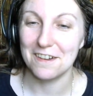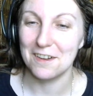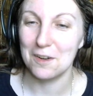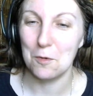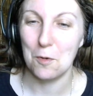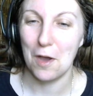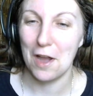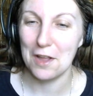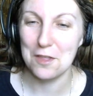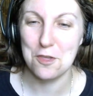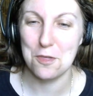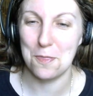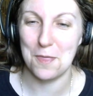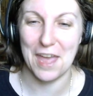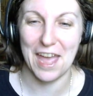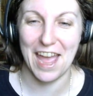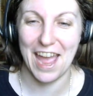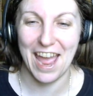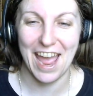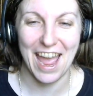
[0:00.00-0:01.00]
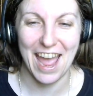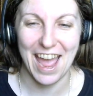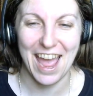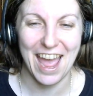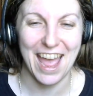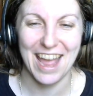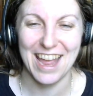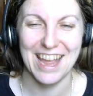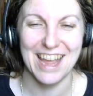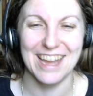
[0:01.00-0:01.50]
watch
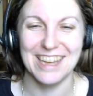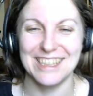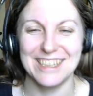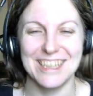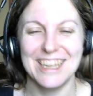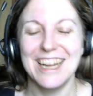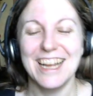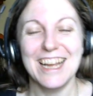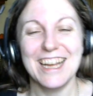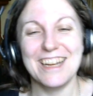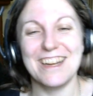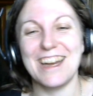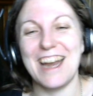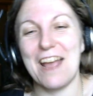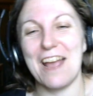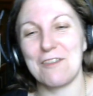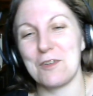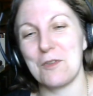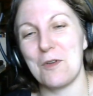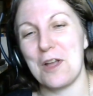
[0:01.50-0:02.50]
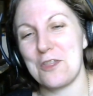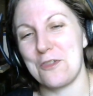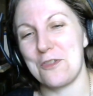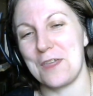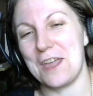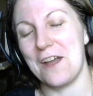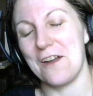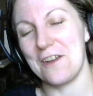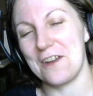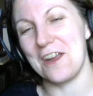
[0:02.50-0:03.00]
that. You're gonna have to watch
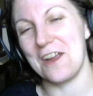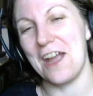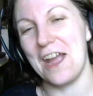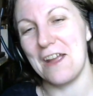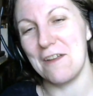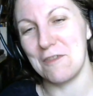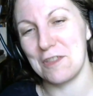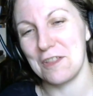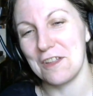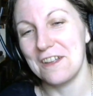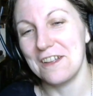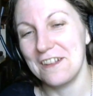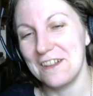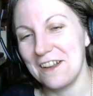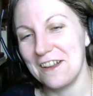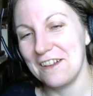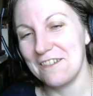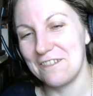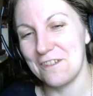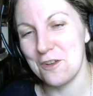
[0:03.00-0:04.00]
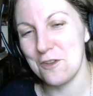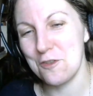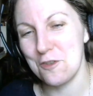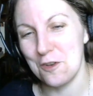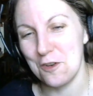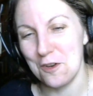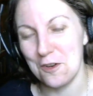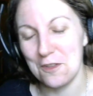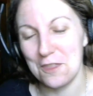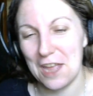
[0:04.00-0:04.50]
the archives for
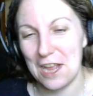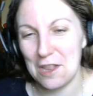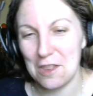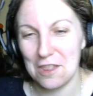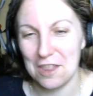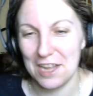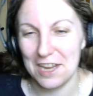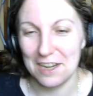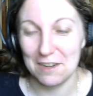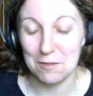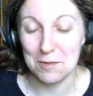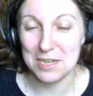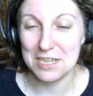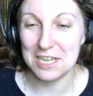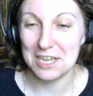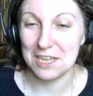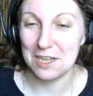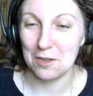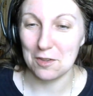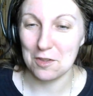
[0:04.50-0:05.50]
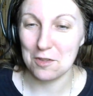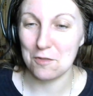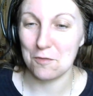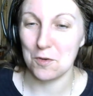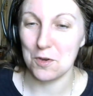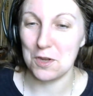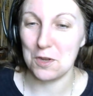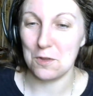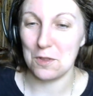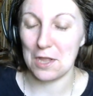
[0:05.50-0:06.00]
sure. That's like ridiculous
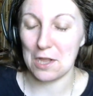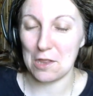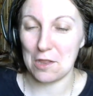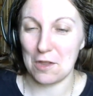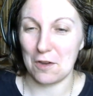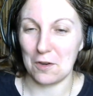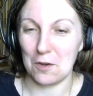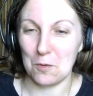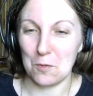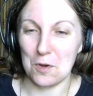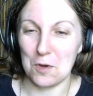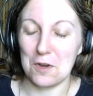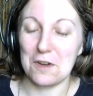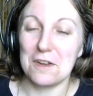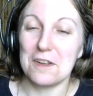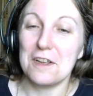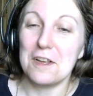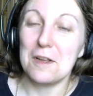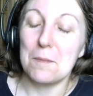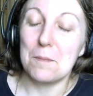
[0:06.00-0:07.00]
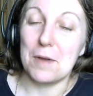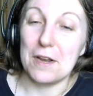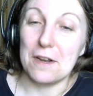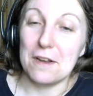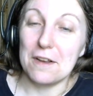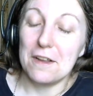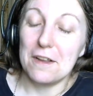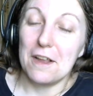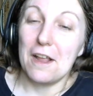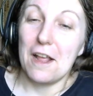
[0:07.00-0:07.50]
for you. That's not gonna work. But
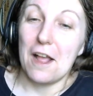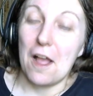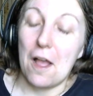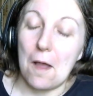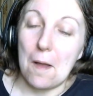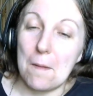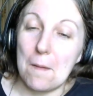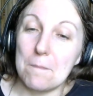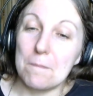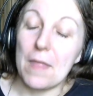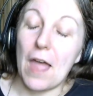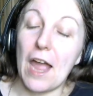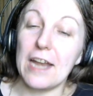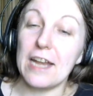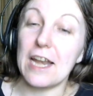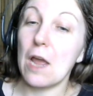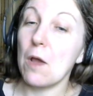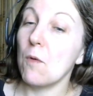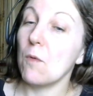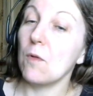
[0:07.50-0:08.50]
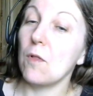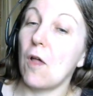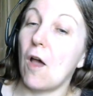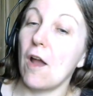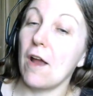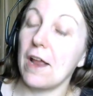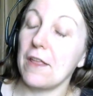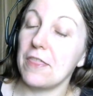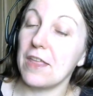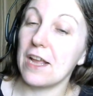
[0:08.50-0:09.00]

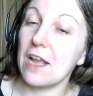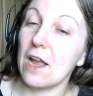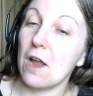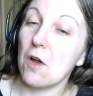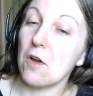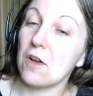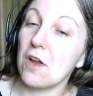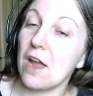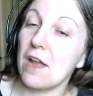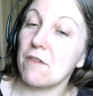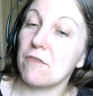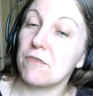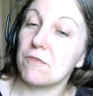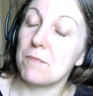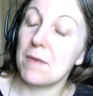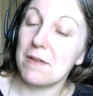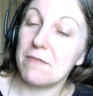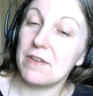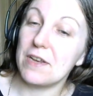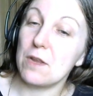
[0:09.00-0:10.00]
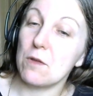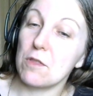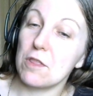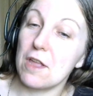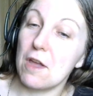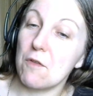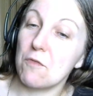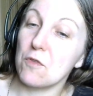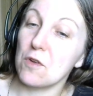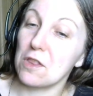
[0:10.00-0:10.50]
I think I archived my videos
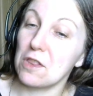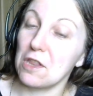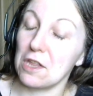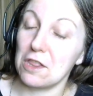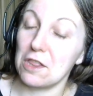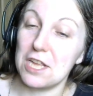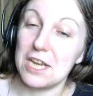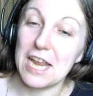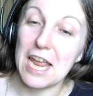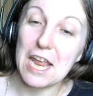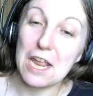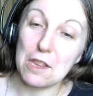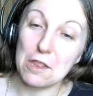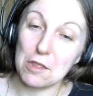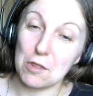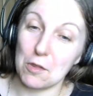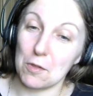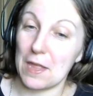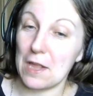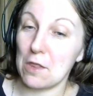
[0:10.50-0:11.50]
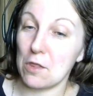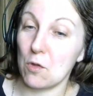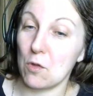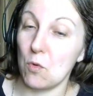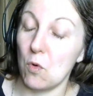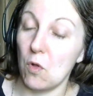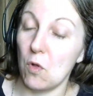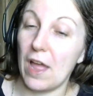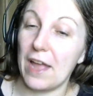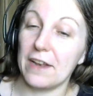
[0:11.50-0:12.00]
now for 60 days, so that's
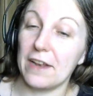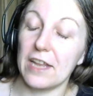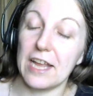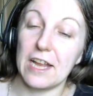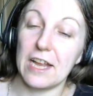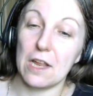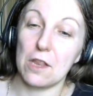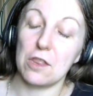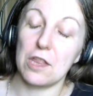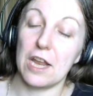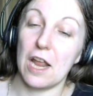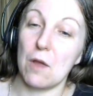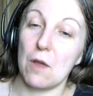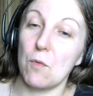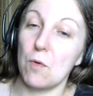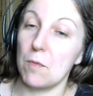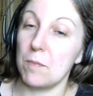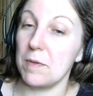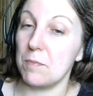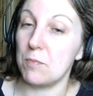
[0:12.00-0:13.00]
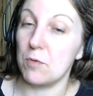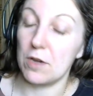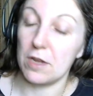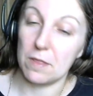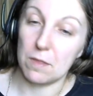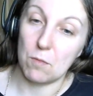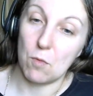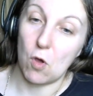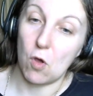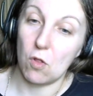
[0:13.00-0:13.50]
cool. And like I said, I will be putting
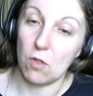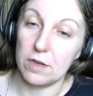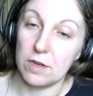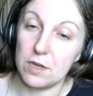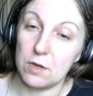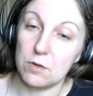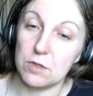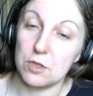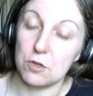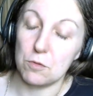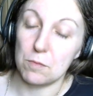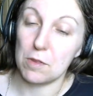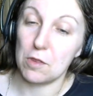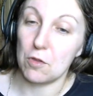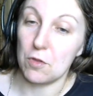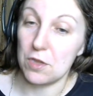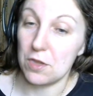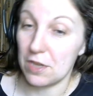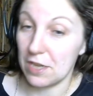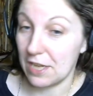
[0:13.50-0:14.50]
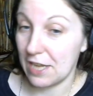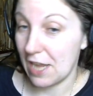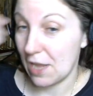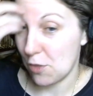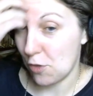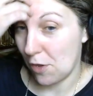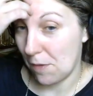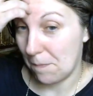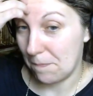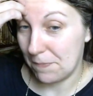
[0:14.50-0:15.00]
them all on YouTube, so you can
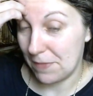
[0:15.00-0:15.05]
catch up